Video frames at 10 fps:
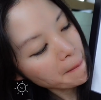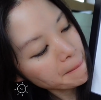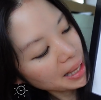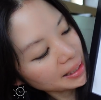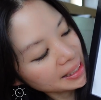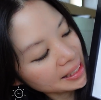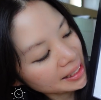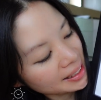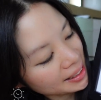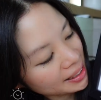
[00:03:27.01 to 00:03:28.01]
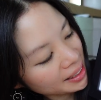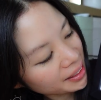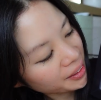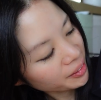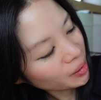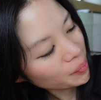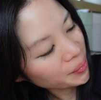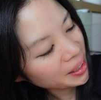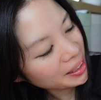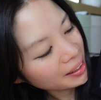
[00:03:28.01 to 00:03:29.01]
Melody,
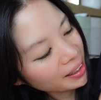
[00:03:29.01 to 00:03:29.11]
Keroppi,